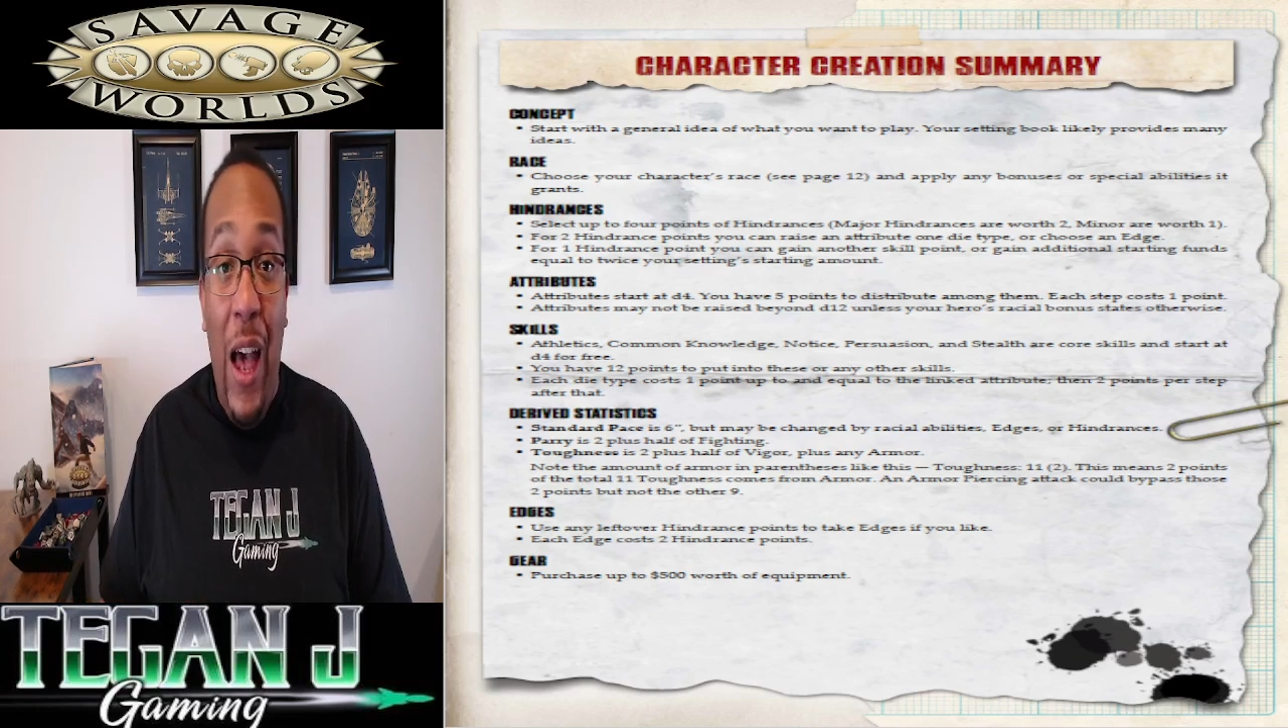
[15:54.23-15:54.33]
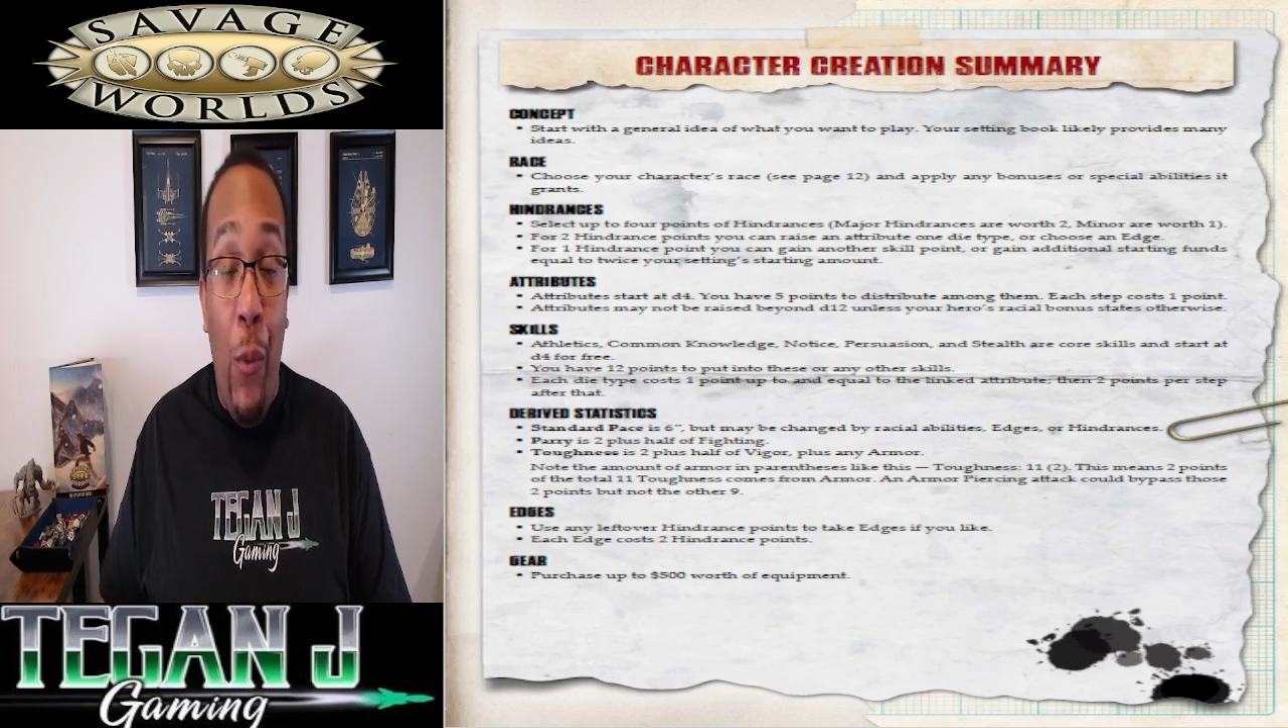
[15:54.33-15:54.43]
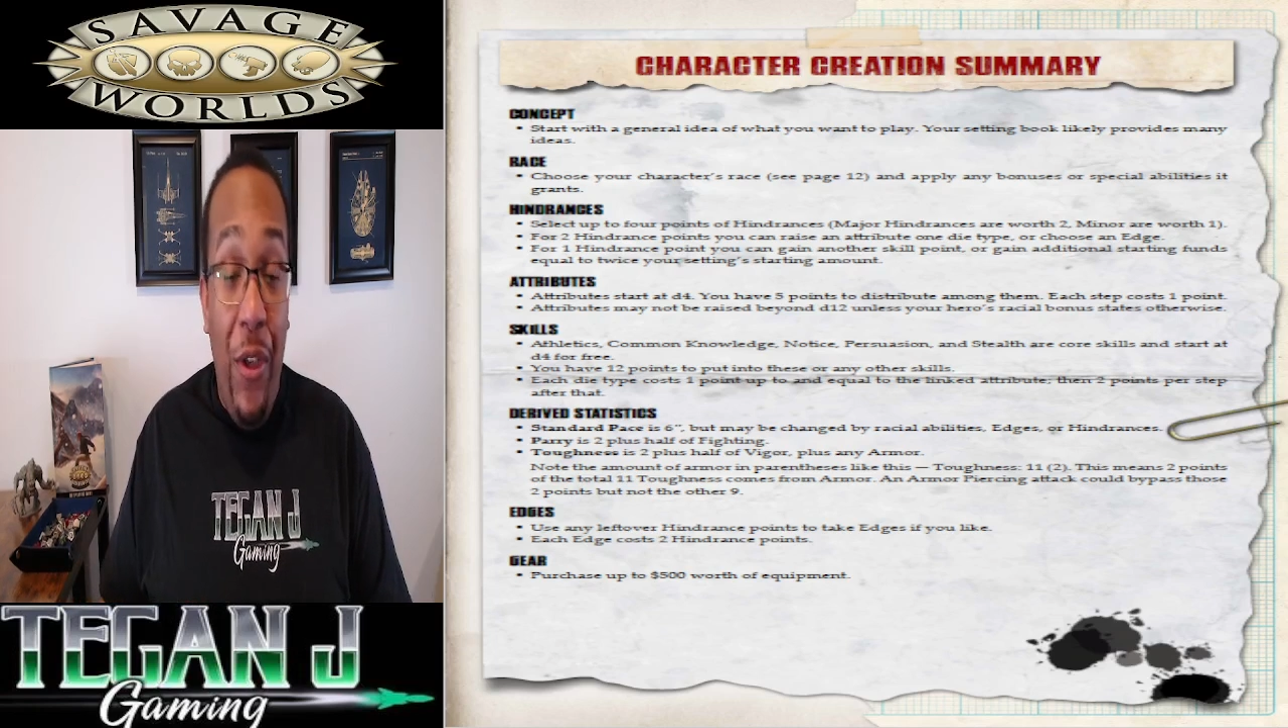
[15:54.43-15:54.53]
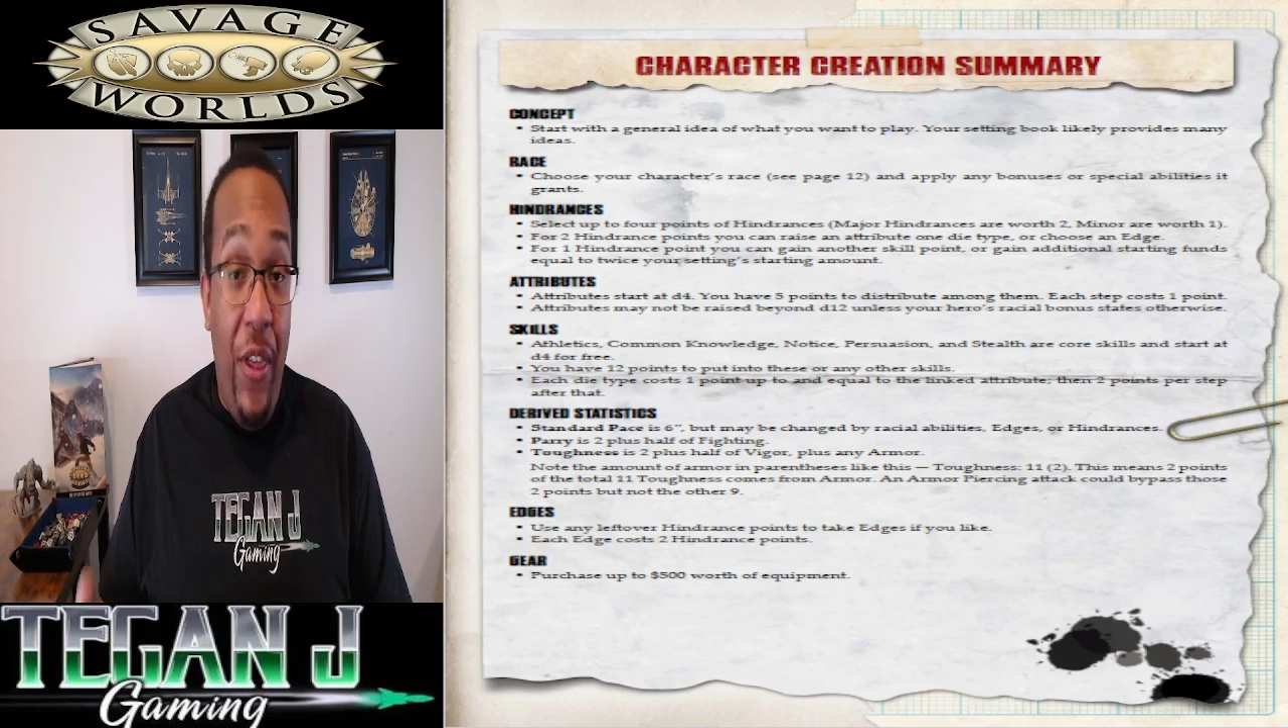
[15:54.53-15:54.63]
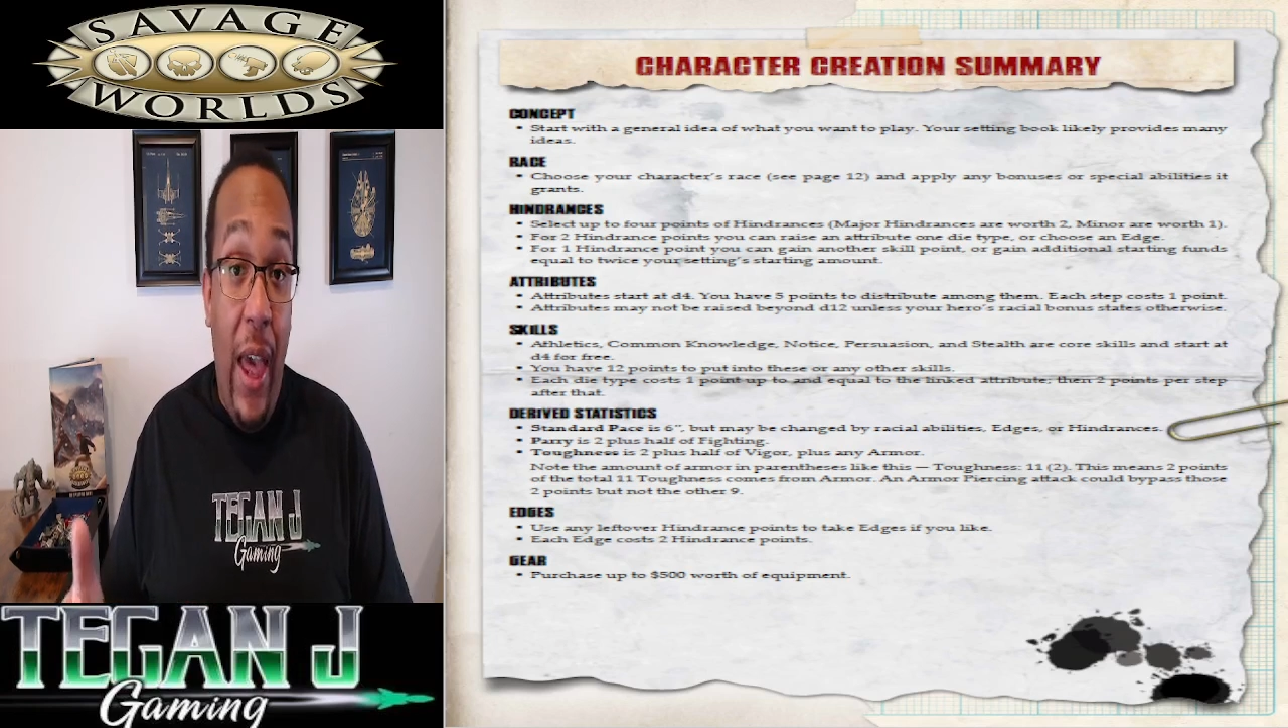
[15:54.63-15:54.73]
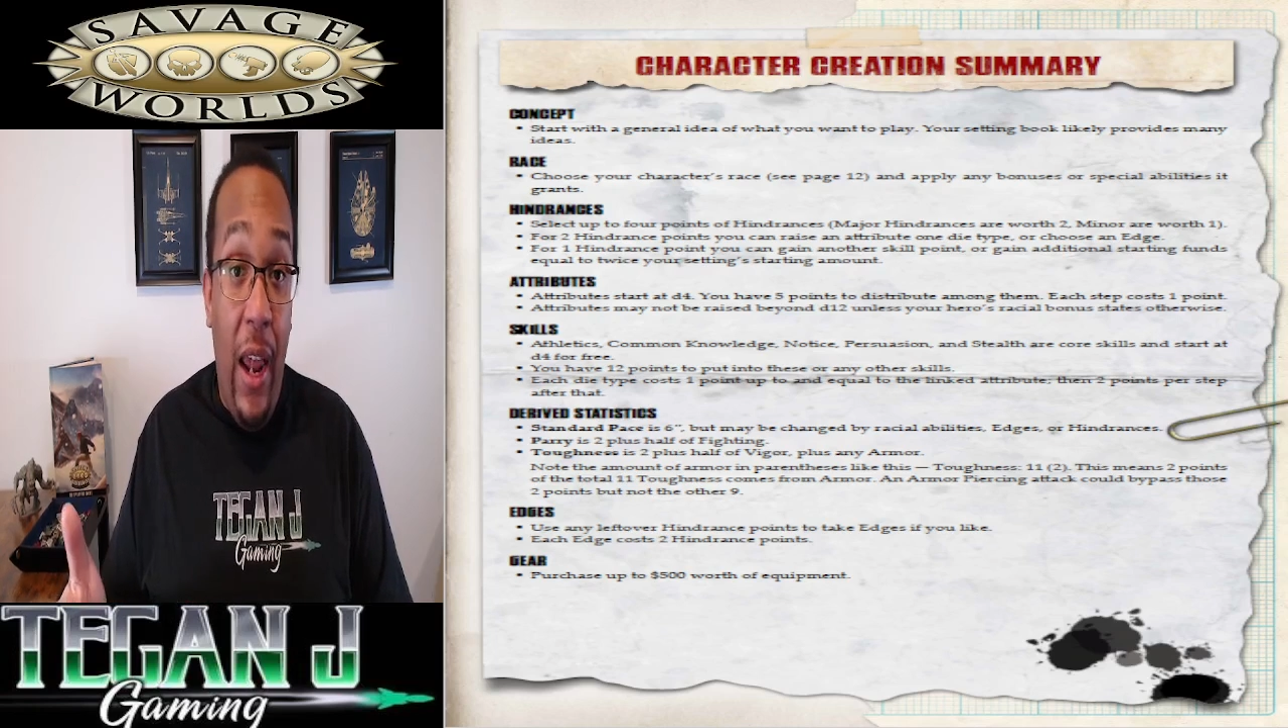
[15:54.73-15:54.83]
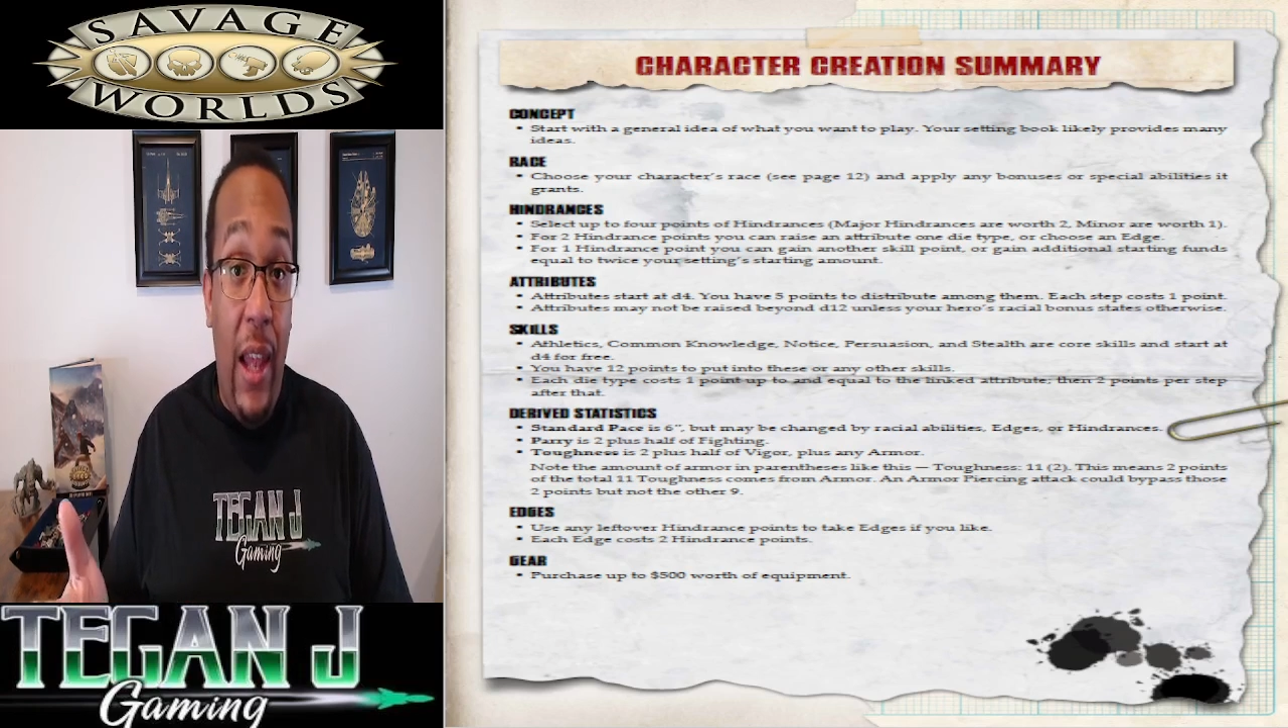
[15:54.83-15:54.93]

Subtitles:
with that,